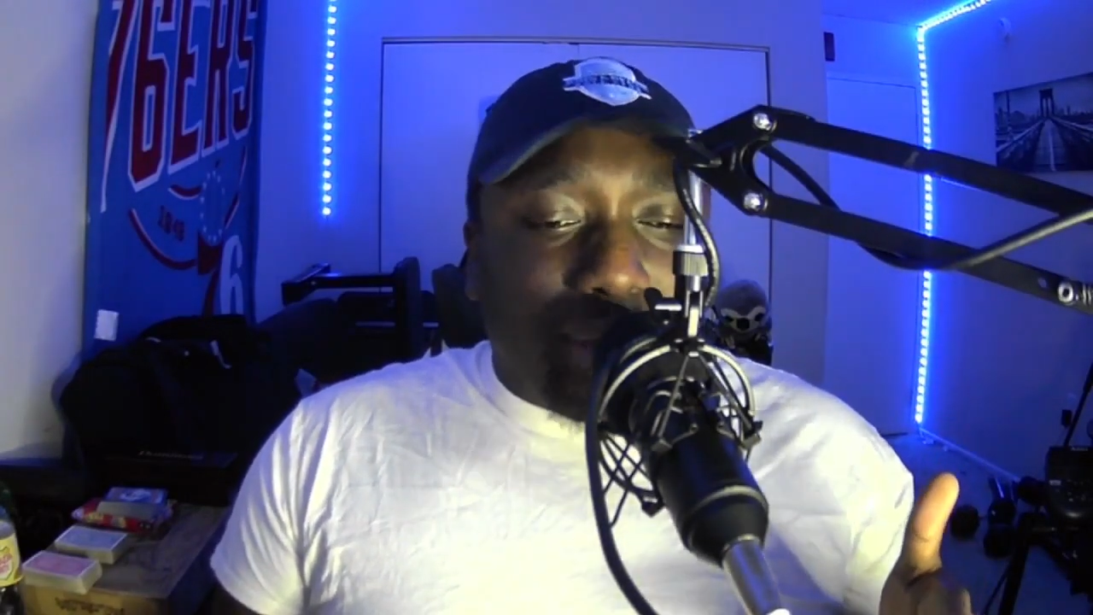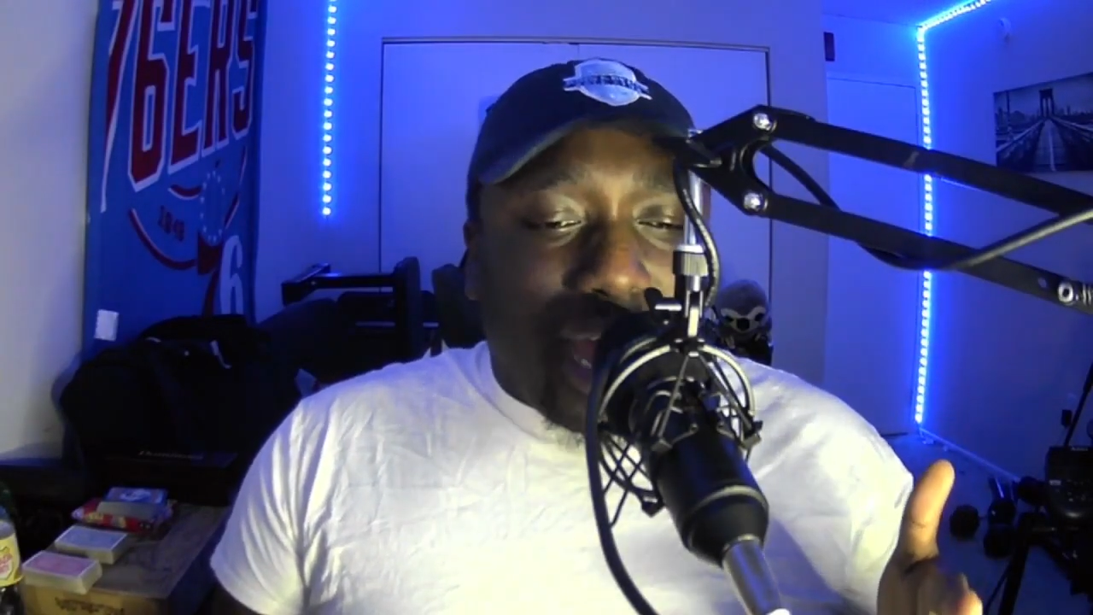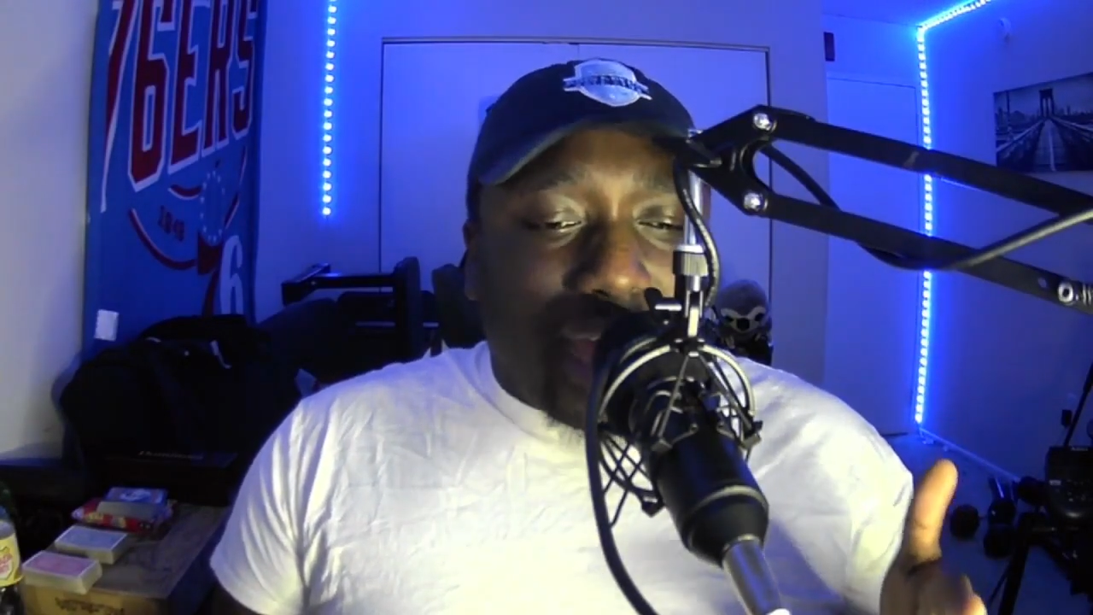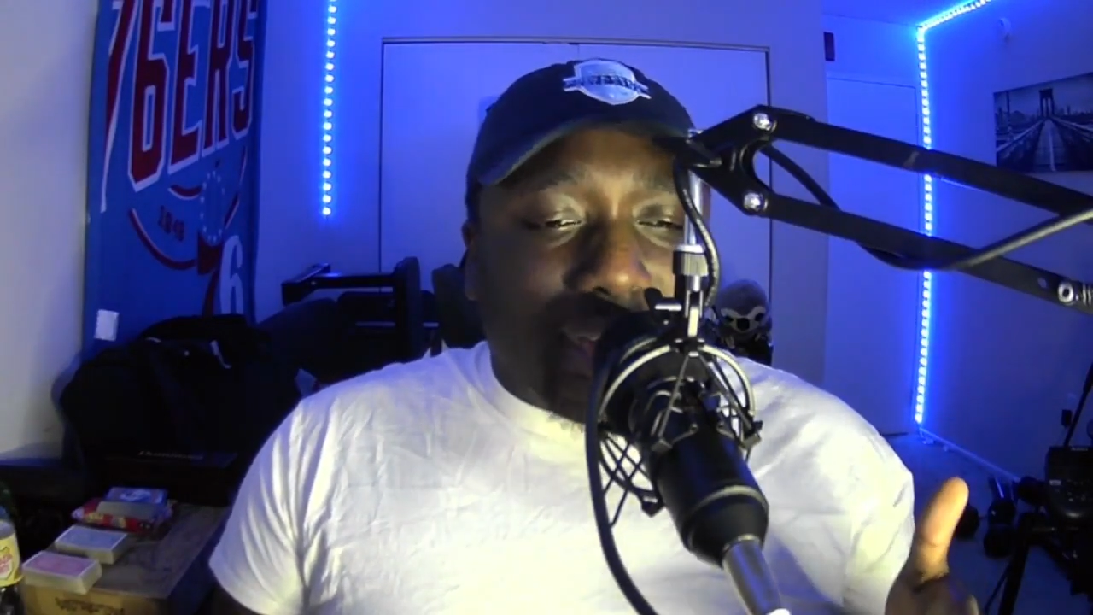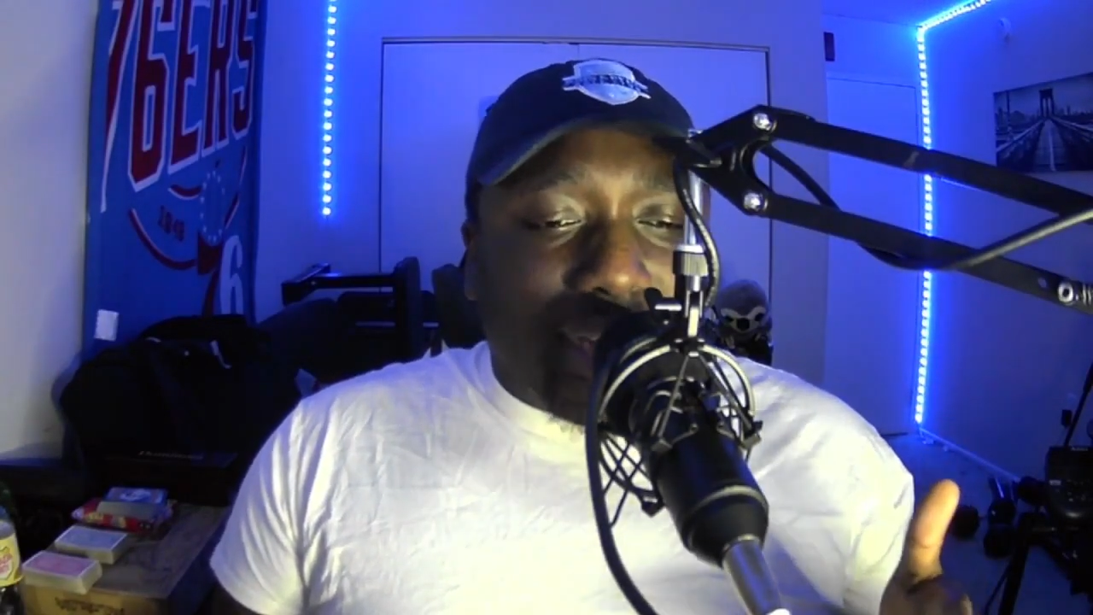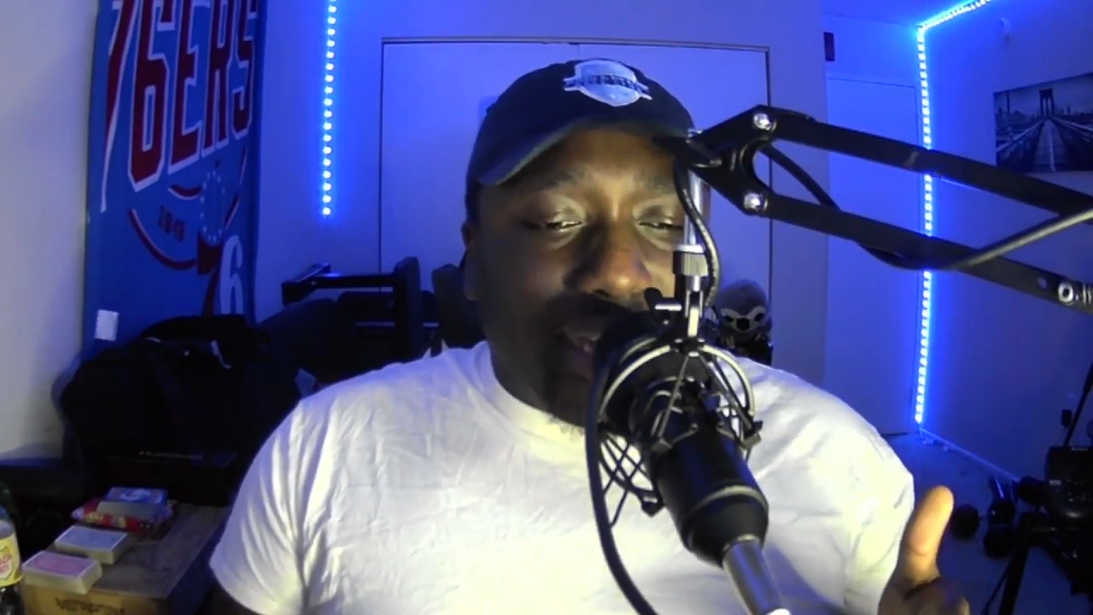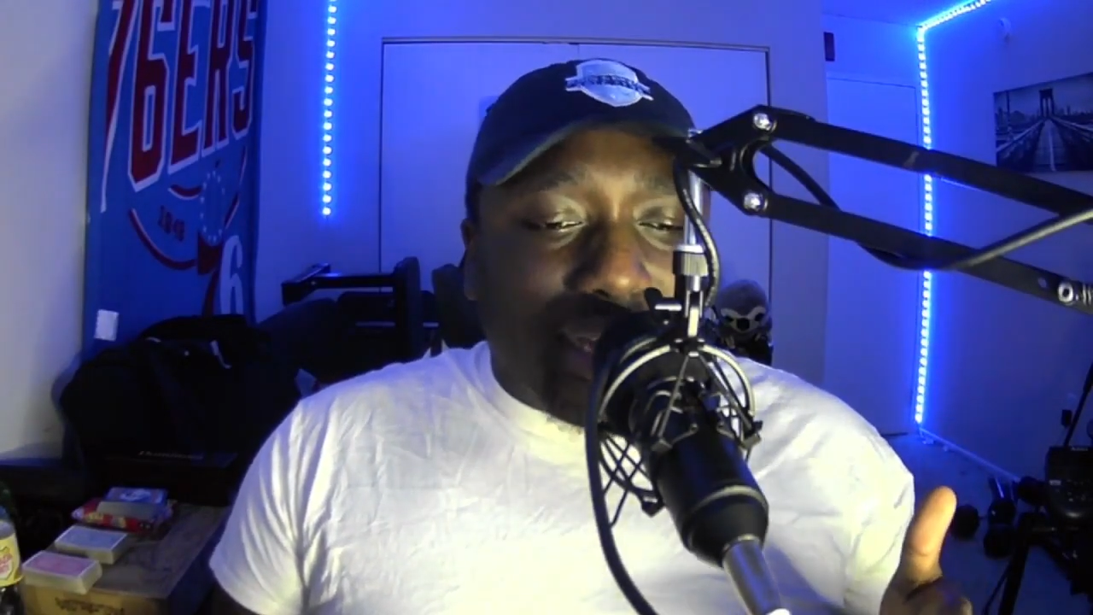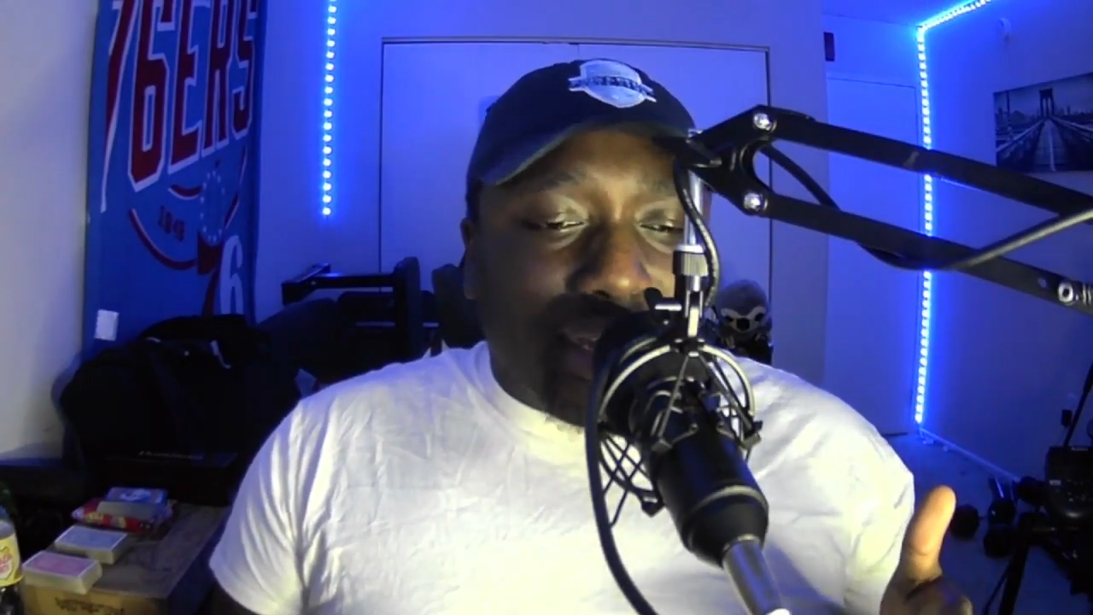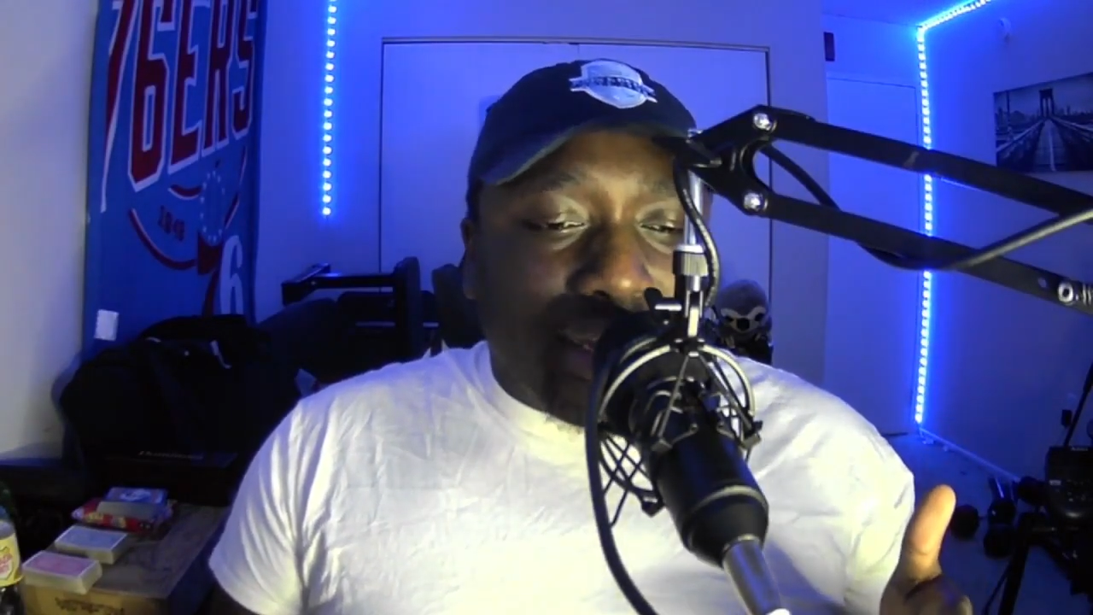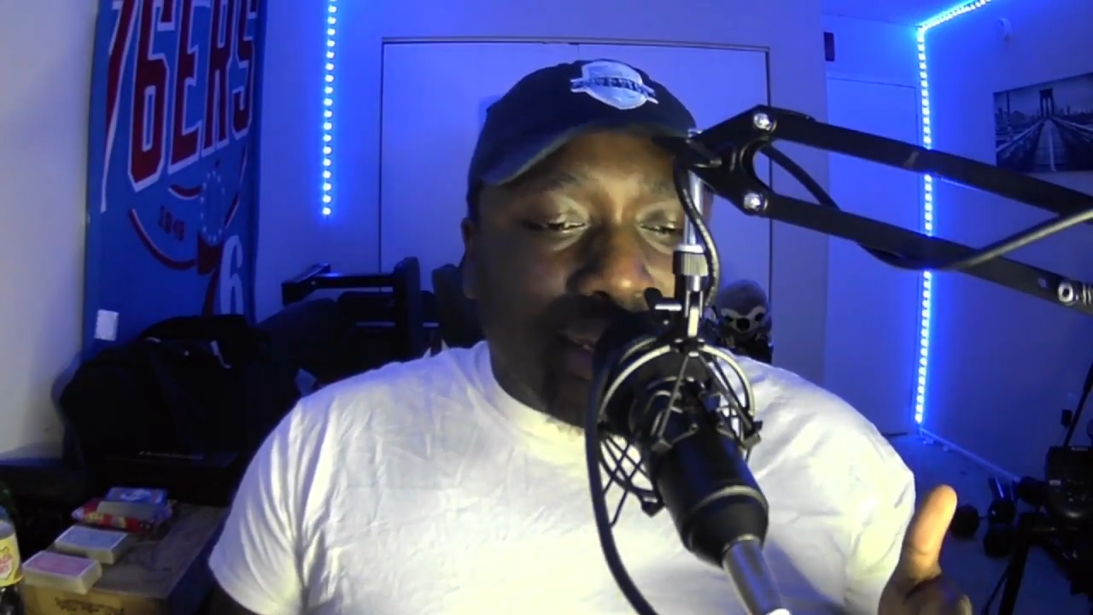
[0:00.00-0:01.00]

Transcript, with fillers: the idea